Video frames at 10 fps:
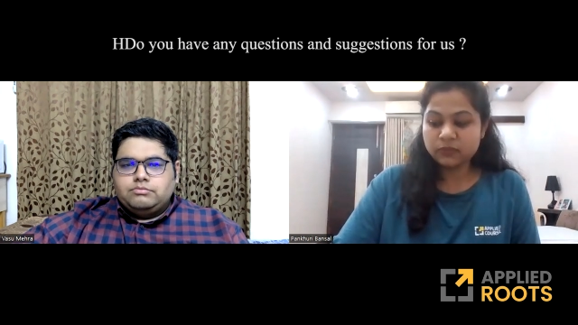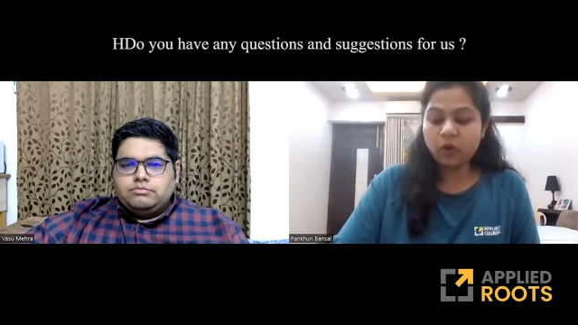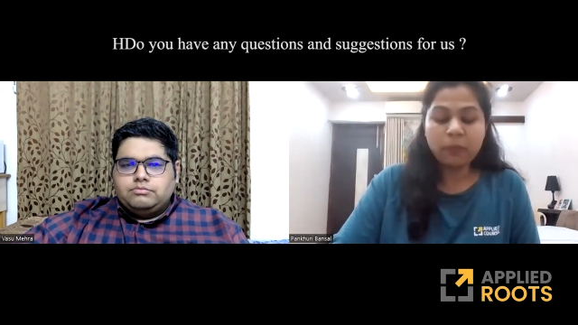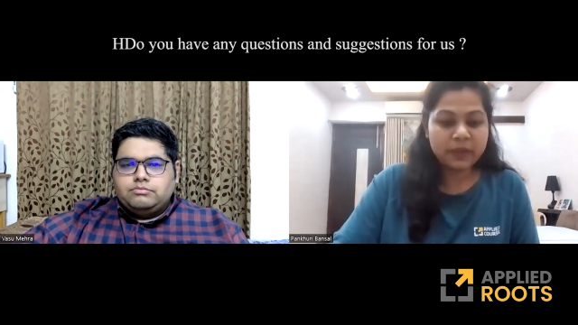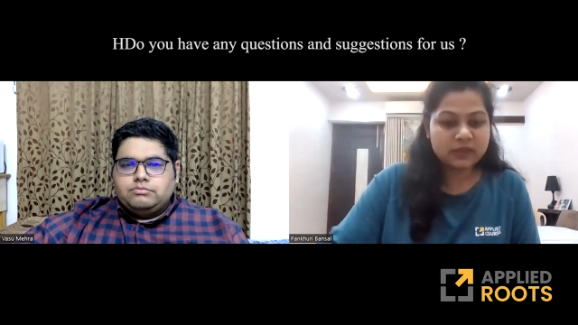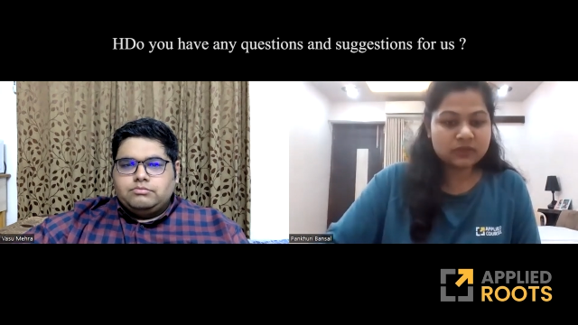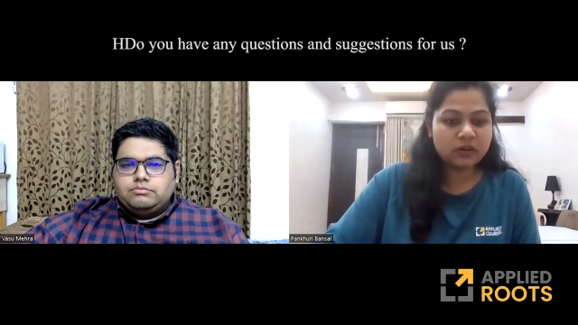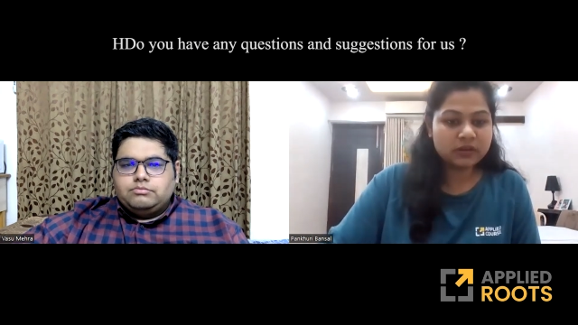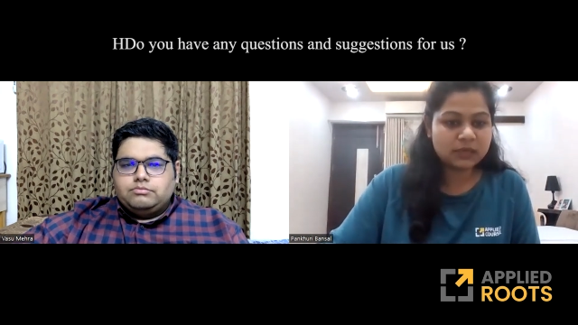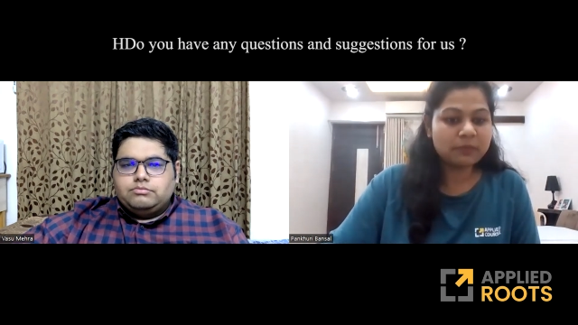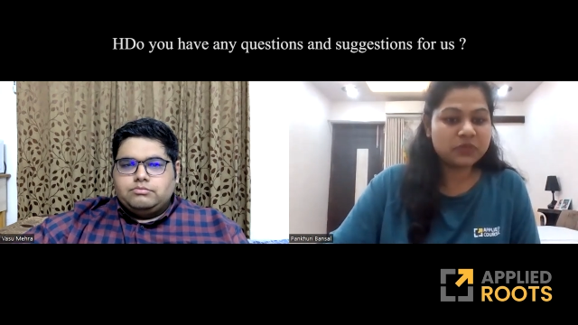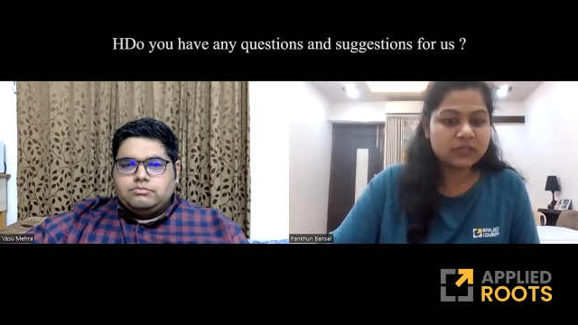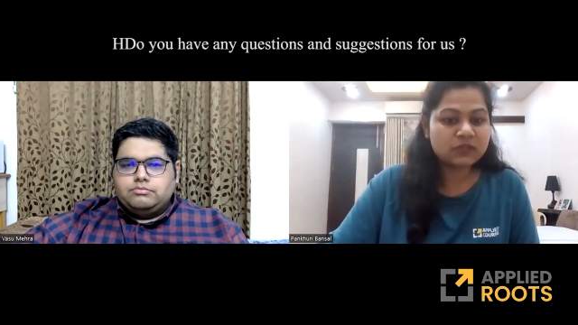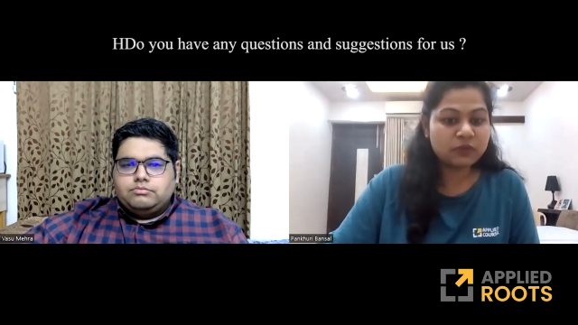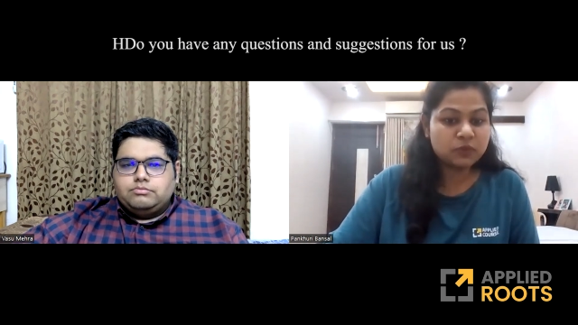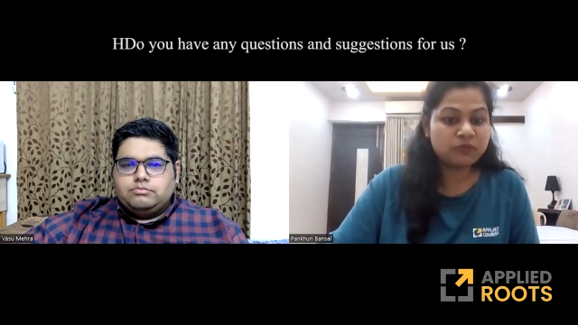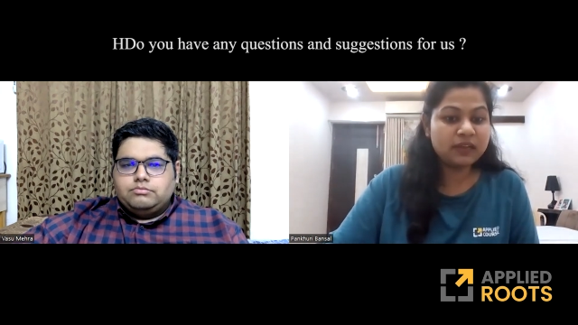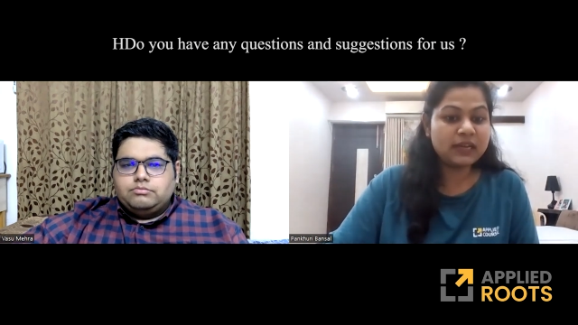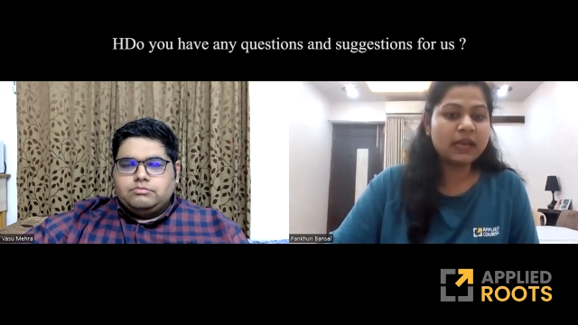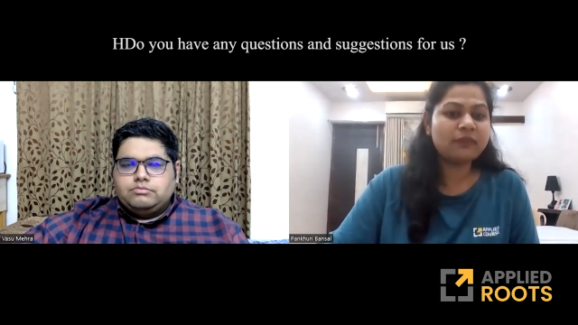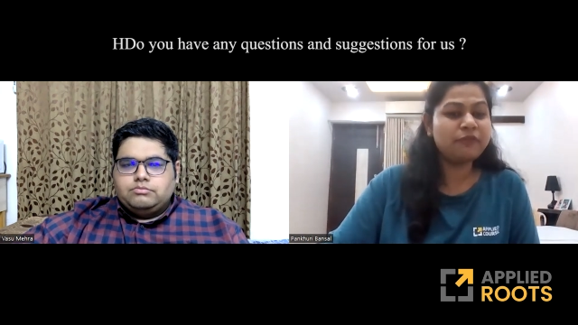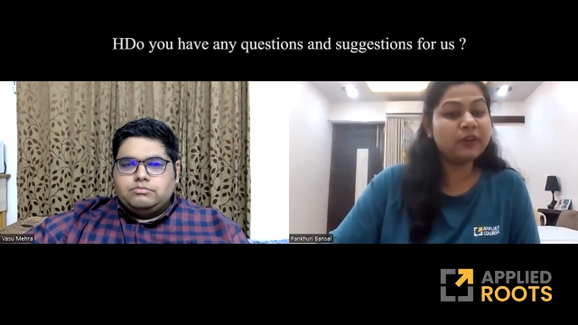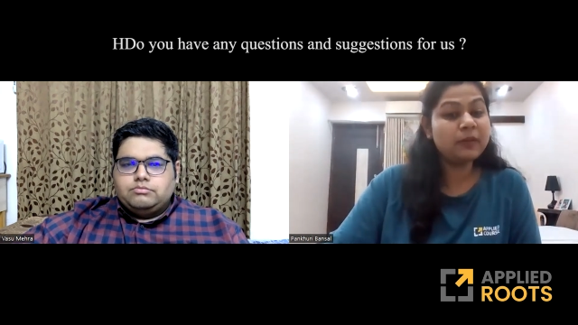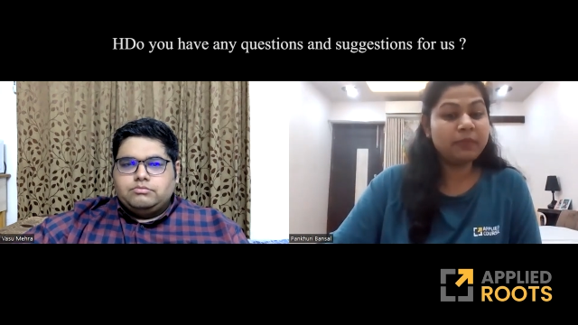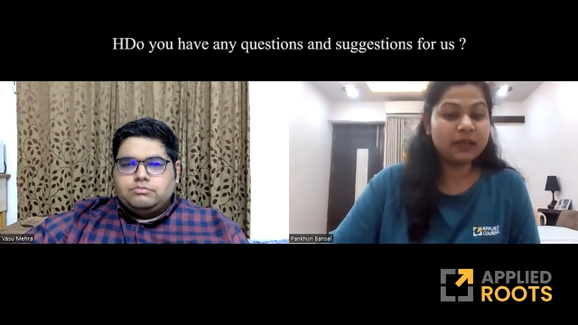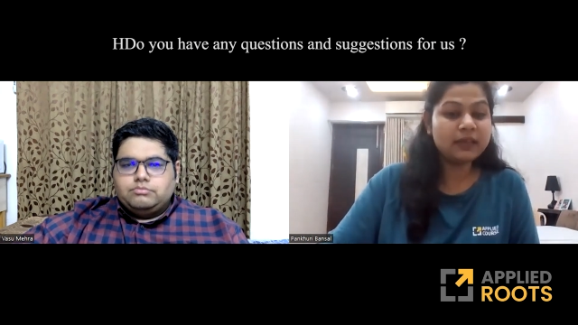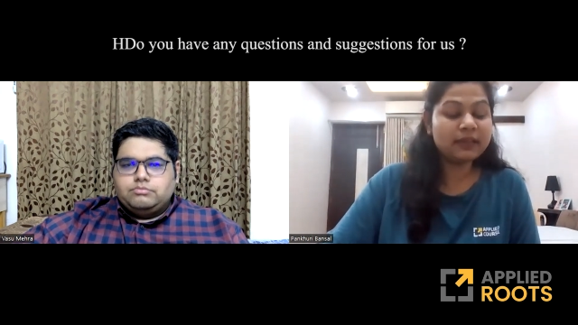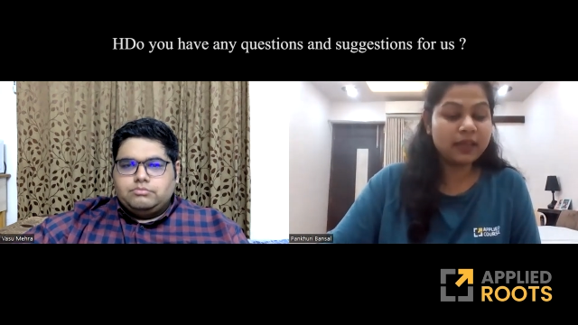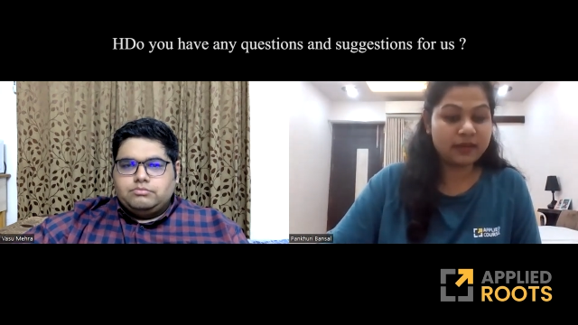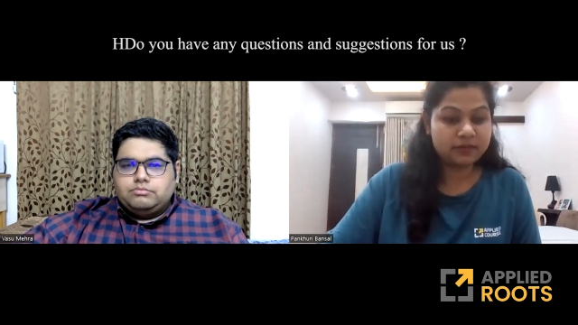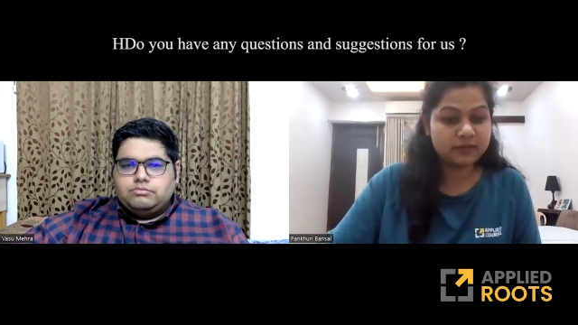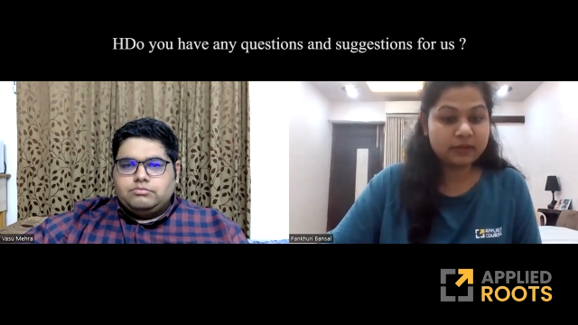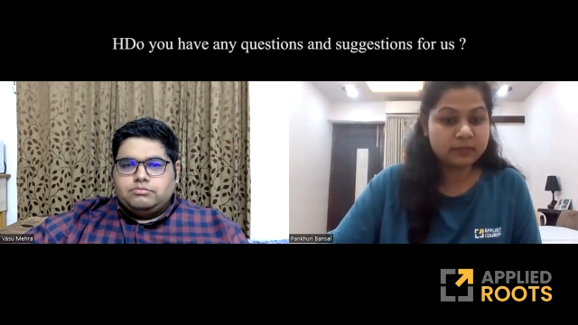Speaker 1: topics or subjects which you feel like will be there